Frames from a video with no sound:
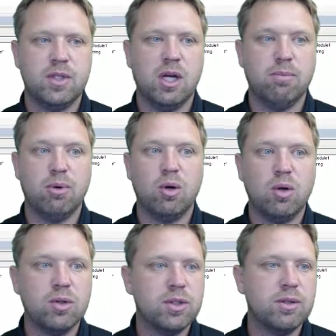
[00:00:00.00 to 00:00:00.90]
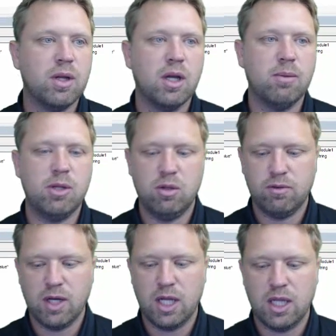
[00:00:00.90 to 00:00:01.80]
dot bold I mean
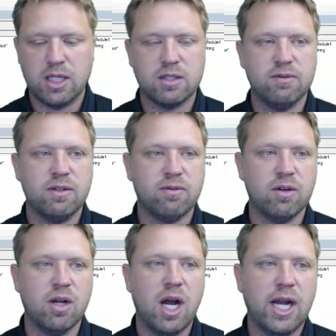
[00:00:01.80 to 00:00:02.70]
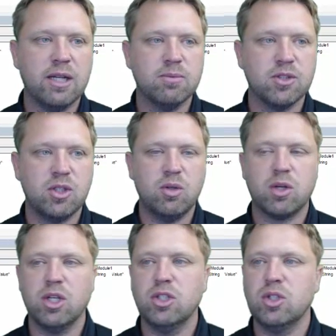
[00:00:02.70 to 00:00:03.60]
you've got lots of different items that you
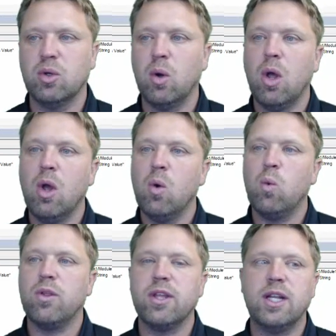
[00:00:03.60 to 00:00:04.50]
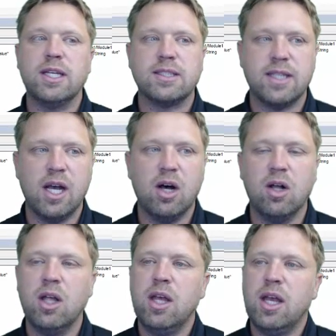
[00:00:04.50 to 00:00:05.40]
can do within a
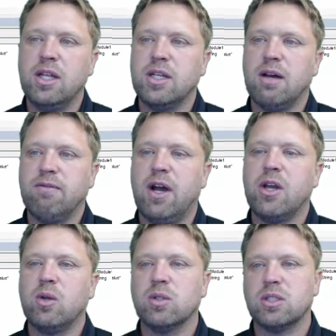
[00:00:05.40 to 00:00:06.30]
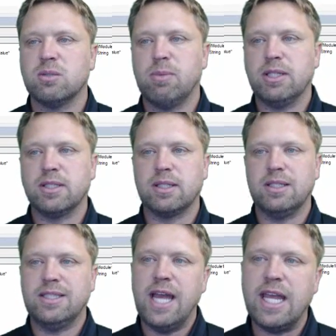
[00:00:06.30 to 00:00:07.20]
cell and dot value is just
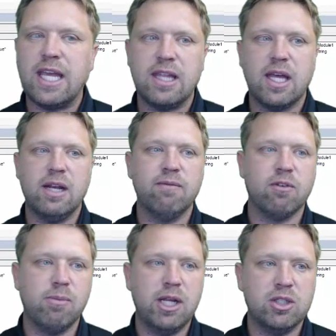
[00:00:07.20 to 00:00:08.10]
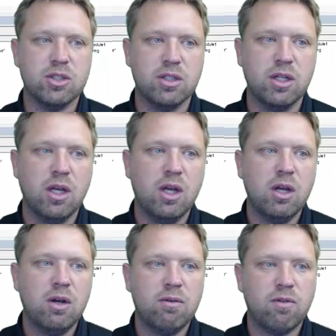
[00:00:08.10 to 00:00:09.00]
basically taking that information
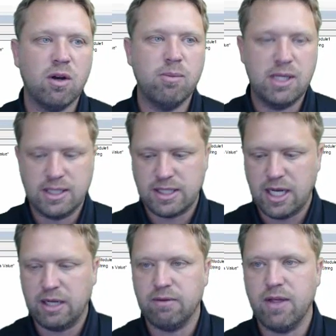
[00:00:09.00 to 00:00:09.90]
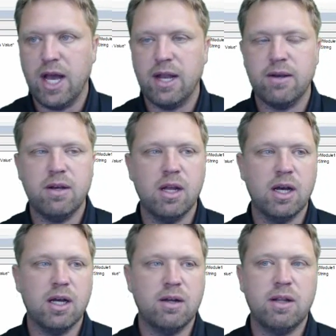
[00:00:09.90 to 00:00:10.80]
from inside of that uh,
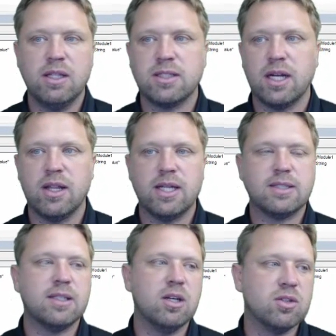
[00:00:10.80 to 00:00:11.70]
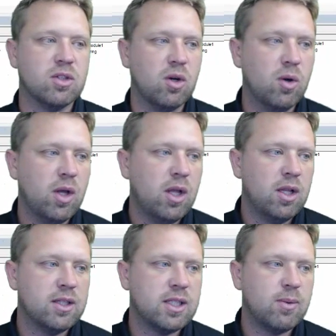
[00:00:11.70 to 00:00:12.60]
inside of that cell. So
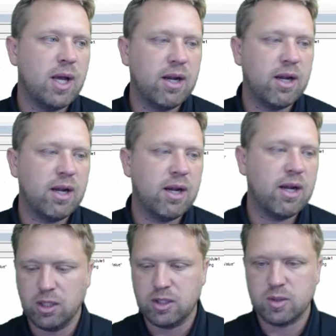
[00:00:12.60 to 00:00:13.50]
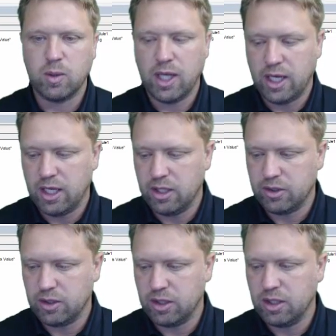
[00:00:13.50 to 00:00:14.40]
let's say we had a formula. So we had
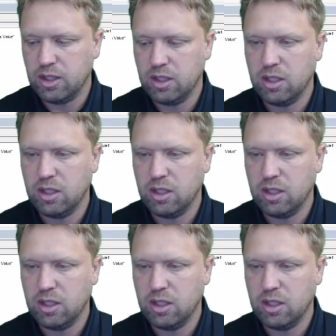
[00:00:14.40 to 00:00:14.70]
100